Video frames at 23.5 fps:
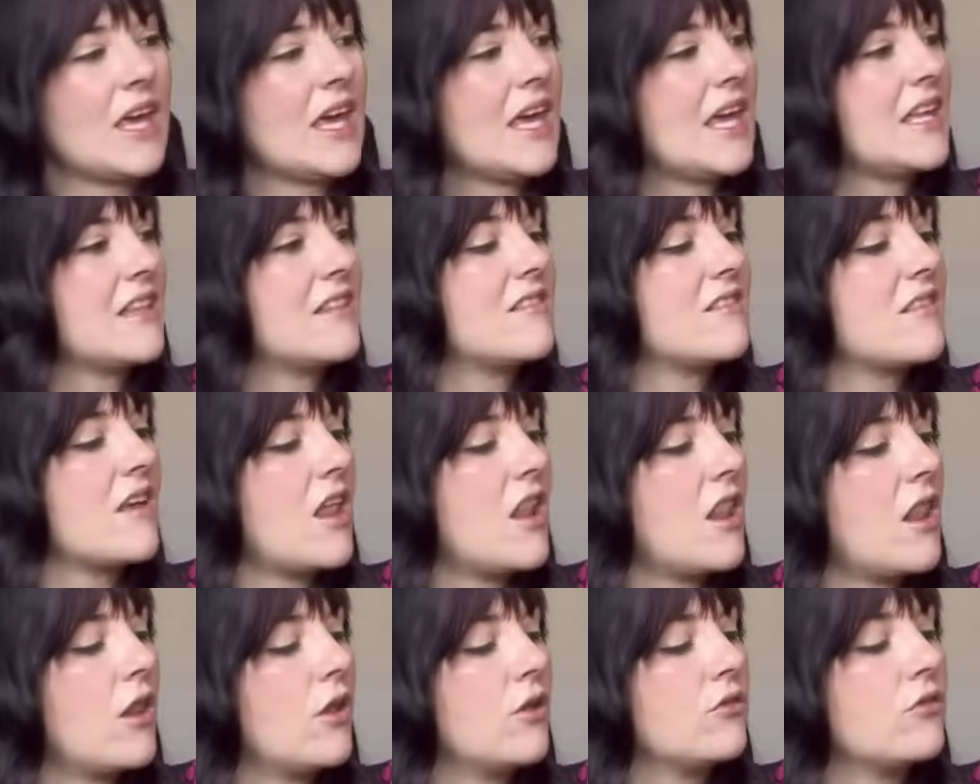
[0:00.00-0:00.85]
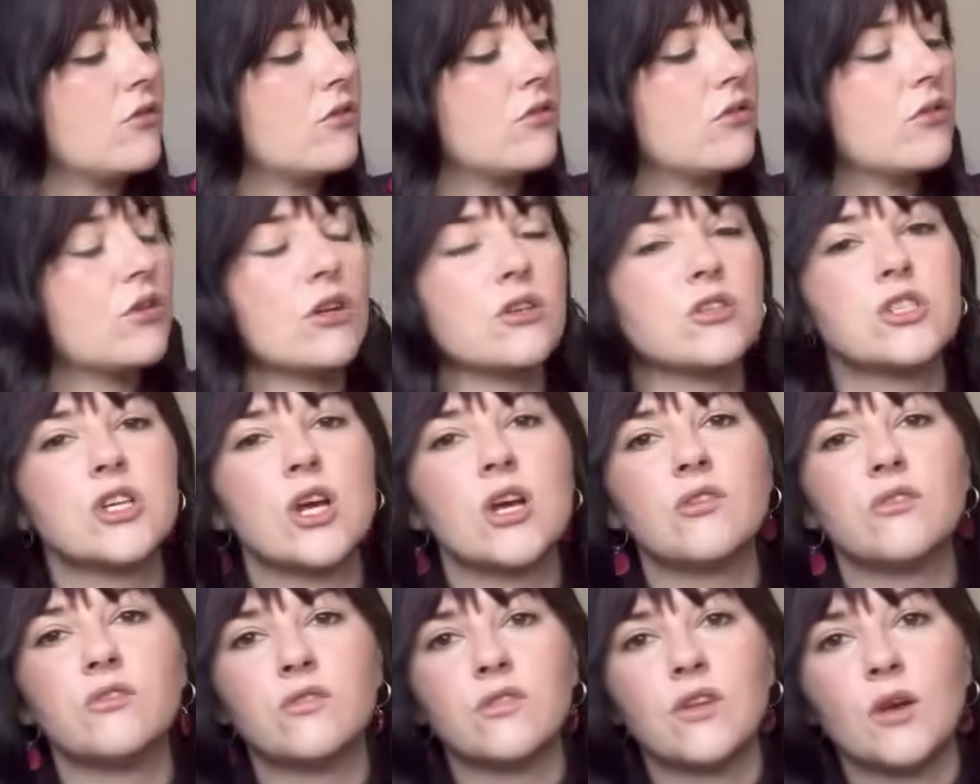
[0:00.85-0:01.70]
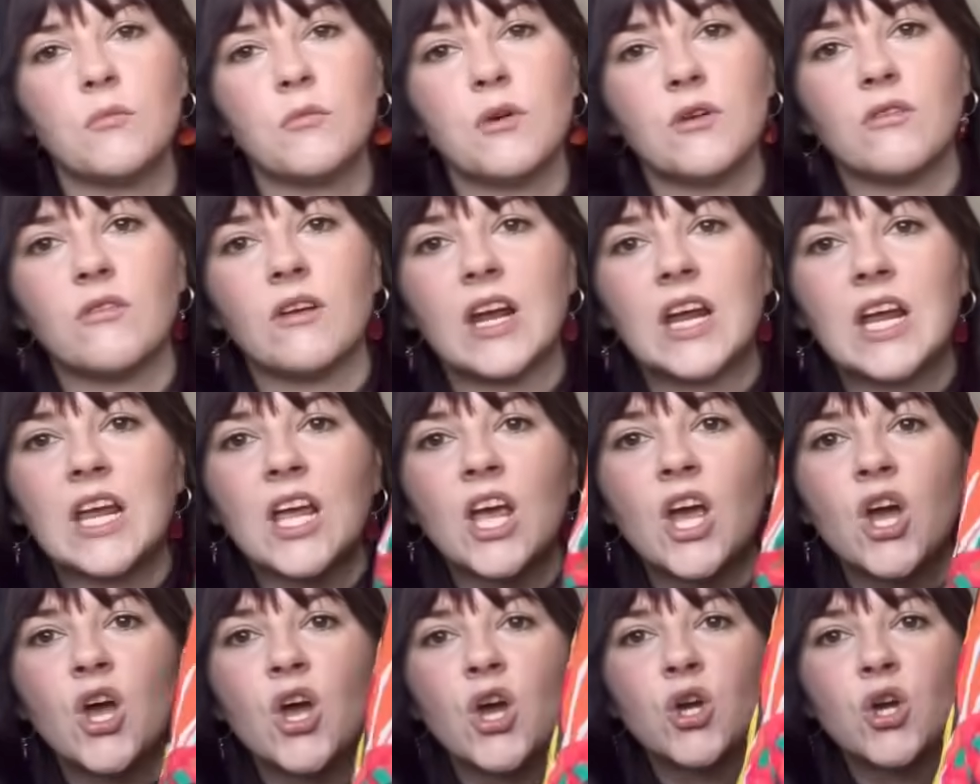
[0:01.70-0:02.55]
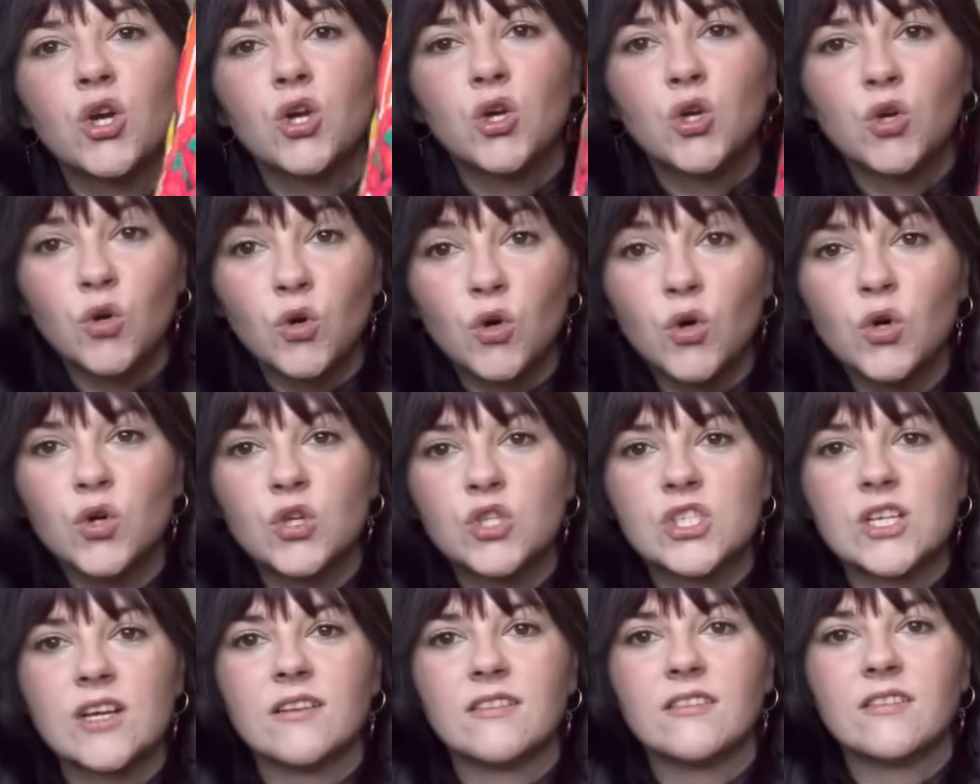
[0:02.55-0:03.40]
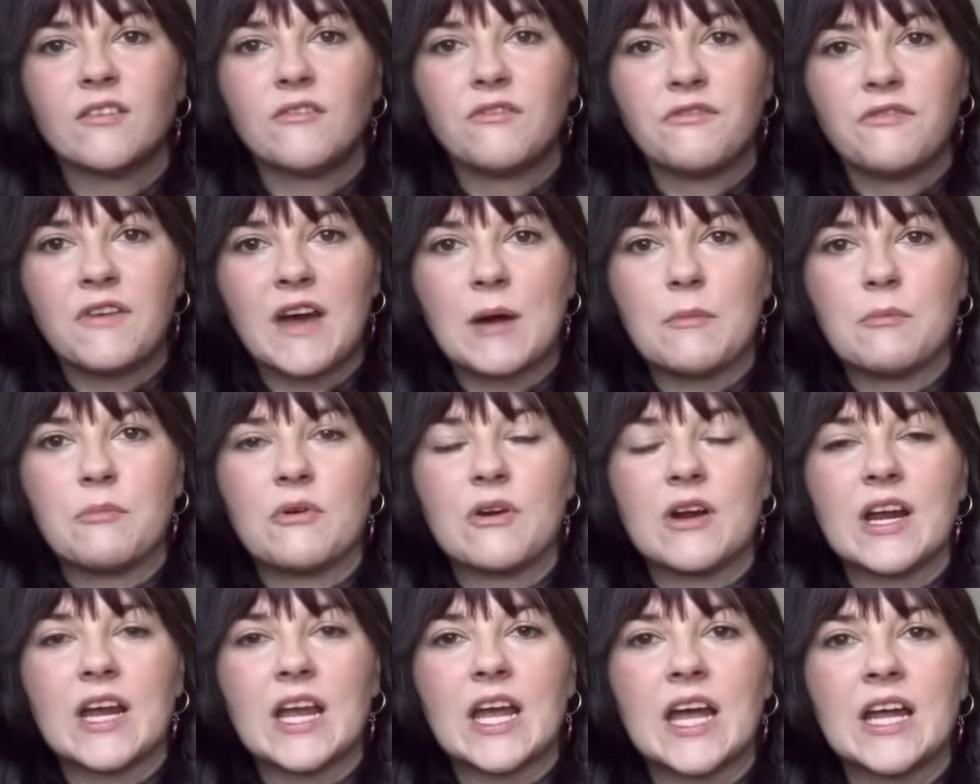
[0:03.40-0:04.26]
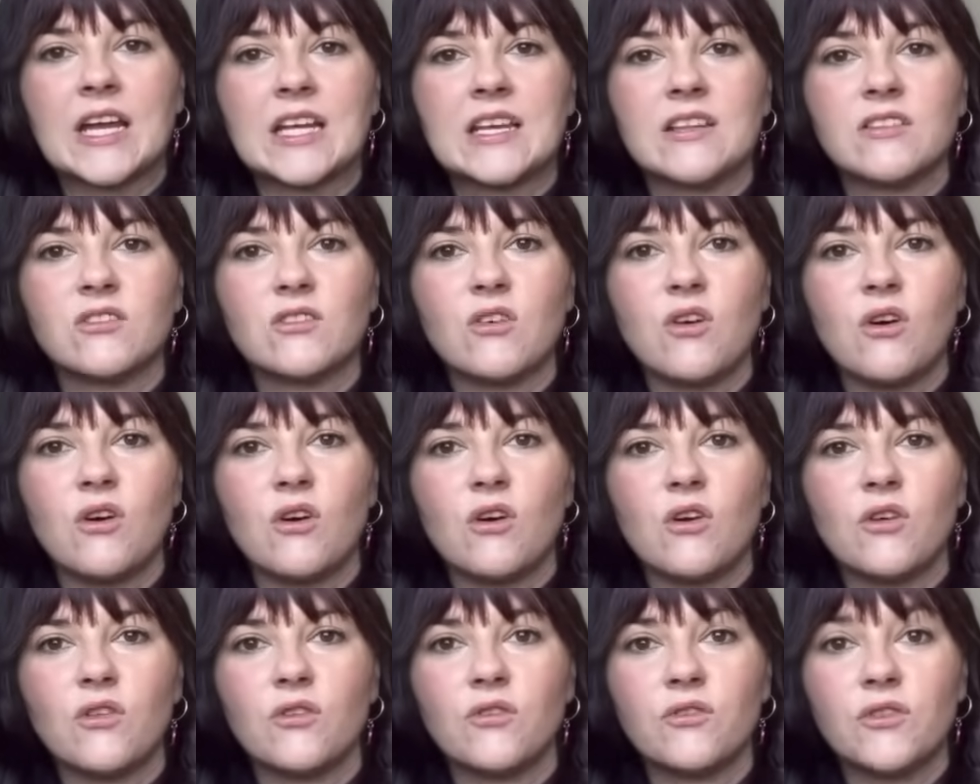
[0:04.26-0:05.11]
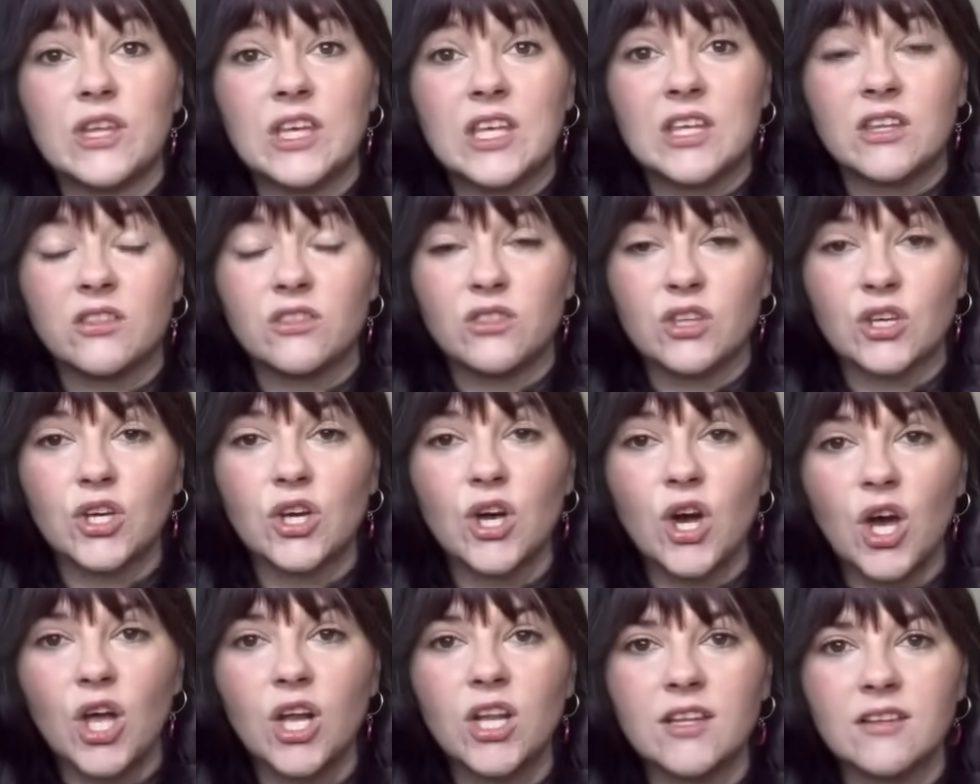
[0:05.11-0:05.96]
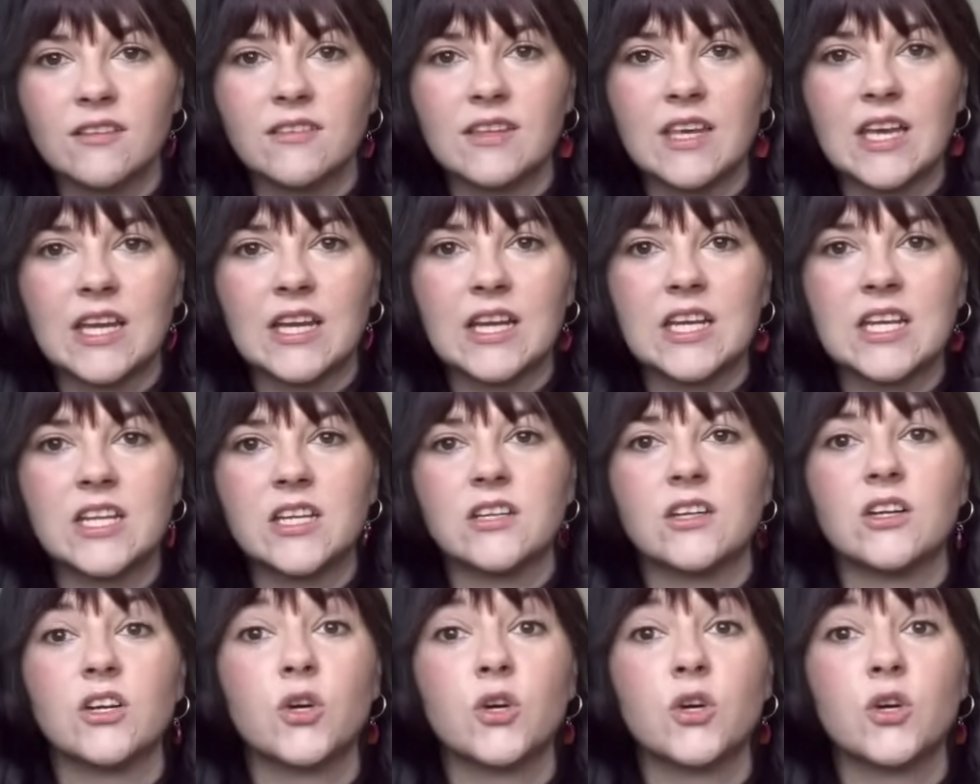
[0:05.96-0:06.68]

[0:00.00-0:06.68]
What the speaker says: It's such a summery, gorgeous fabric, and it's got the colours in it.